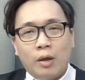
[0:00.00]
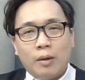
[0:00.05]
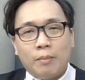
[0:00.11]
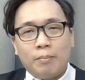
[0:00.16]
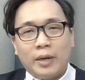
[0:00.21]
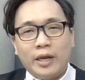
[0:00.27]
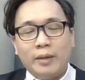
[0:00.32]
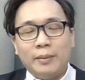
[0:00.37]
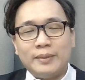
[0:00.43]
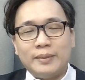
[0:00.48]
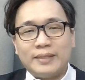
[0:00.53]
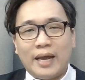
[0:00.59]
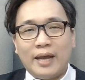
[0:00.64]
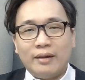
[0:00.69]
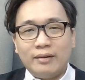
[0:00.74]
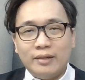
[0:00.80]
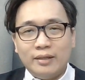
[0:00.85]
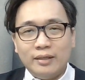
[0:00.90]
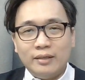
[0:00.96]
My name is
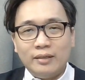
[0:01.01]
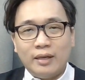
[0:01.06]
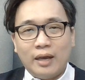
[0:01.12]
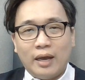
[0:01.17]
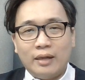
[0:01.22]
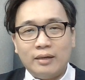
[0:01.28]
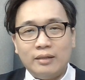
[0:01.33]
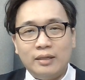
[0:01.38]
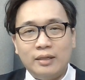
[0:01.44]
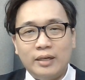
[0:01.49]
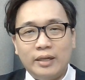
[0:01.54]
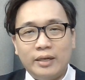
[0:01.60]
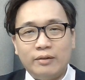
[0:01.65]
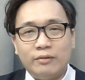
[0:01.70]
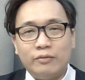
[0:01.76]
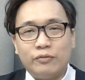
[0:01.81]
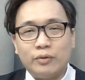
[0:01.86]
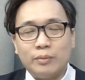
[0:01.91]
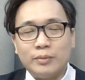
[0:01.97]
Andy
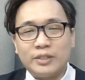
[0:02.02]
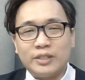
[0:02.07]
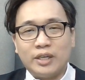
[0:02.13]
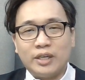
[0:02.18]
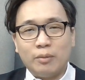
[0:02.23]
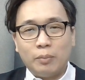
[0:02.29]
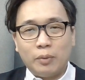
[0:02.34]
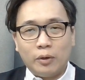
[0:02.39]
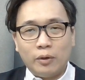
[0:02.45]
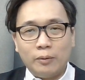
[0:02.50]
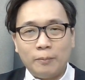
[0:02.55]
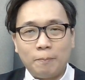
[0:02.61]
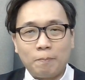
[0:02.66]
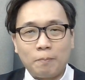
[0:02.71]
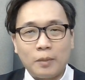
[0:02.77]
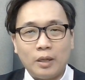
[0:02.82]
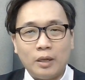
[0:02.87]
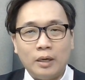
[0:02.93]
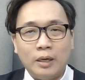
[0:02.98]
Lian from Singapore.
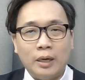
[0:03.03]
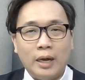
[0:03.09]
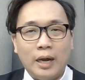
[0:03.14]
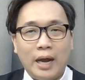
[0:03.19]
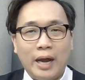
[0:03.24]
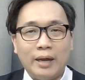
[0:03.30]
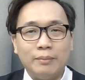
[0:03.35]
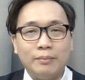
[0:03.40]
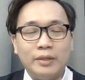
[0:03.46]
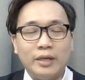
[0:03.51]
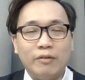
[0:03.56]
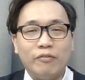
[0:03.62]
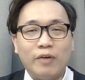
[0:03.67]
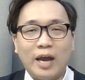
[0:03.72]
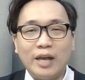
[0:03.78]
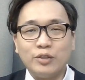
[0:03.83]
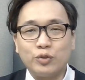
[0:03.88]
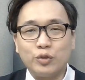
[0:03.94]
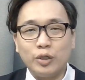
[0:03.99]
I'm the
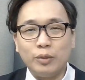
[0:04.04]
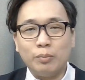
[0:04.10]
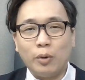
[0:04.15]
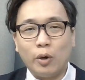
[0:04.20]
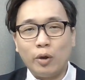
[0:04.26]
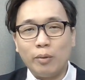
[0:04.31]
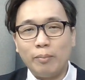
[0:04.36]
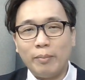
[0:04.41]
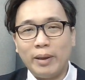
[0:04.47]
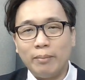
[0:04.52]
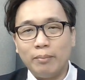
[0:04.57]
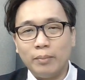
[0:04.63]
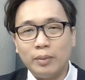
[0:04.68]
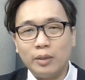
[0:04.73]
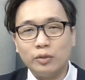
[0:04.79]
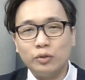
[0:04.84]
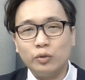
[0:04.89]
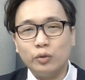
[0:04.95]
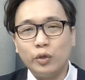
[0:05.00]
advisory board
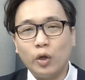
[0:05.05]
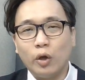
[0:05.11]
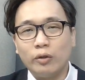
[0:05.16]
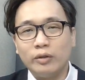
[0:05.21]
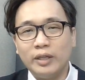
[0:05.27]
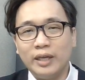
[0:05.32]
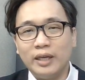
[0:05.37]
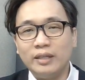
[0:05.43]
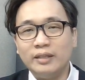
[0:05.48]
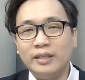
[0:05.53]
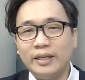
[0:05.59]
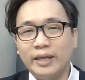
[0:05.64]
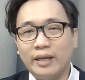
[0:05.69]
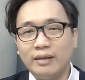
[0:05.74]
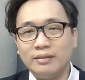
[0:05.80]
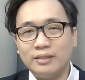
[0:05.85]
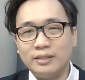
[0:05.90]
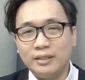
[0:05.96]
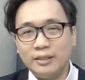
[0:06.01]
member to Hyundai
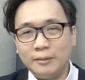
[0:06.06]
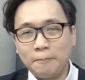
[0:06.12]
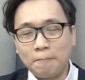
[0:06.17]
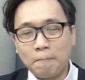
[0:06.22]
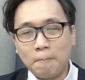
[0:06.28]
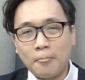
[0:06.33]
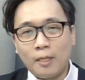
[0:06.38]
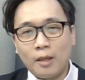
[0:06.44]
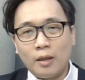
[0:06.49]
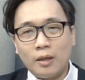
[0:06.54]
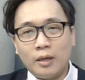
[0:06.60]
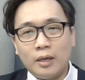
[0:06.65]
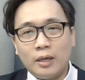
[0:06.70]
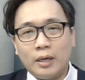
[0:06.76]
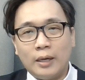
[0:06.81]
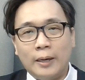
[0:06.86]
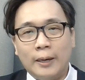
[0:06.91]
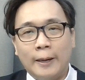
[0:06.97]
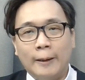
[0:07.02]
DAC.
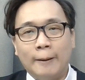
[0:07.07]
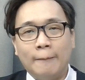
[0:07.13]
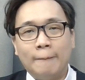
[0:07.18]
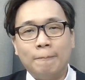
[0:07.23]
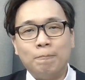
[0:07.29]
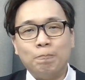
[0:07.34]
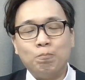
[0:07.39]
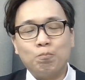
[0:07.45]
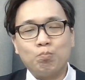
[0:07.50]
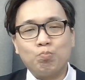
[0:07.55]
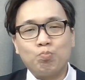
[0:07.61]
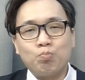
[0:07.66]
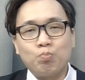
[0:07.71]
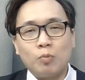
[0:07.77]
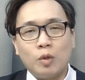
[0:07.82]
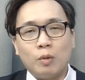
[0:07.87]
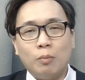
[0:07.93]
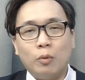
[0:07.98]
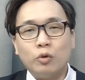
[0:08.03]
Um,
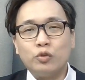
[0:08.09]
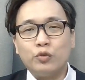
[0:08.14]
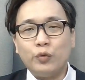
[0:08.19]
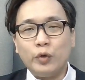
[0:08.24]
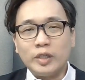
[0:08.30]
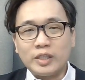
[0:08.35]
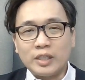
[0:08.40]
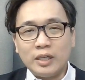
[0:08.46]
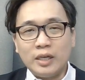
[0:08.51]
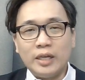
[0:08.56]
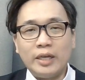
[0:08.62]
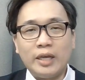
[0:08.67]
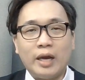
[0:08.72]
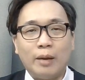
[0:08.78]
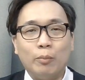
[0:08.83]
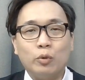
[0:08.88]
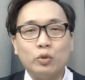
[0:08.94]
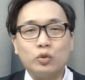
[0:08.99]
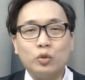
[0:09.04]
Most recently,
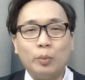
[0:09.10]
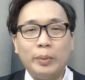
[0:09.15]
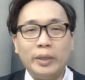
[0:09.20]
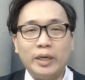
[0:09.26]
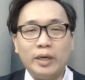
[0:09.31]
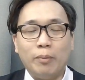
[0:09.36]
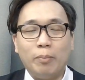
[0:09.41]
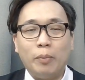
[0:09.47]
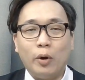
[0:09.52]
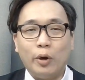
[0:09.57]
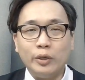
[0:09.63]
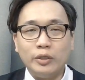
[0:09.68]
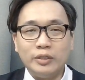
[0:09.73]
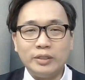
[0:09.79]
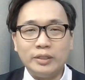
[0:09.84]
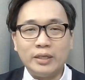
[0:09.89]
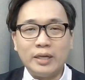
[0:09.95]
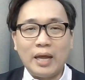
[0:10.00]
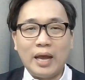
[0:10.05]
I'm also being
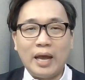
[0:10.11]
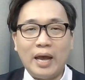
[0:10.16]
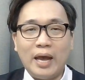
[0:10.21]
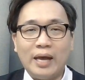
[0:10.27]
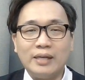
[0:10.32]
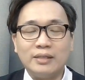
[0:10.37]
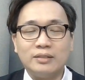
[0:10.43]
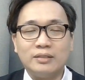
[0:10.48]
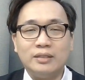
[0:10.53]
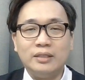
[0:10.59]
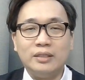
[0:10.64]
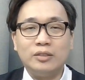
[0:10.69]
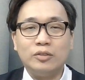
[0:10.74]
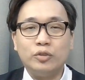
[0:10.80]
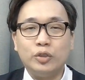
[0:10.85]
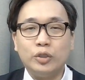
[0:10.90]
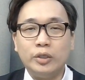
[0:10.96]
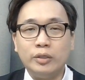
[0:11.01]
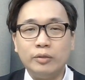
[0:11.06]
appointed as the
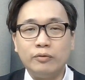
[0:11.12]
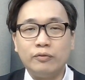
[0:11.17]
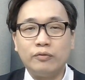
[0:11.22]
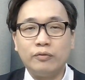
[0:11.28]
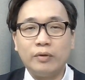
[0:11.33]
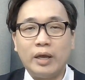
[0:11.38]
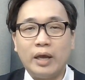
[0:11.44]
chief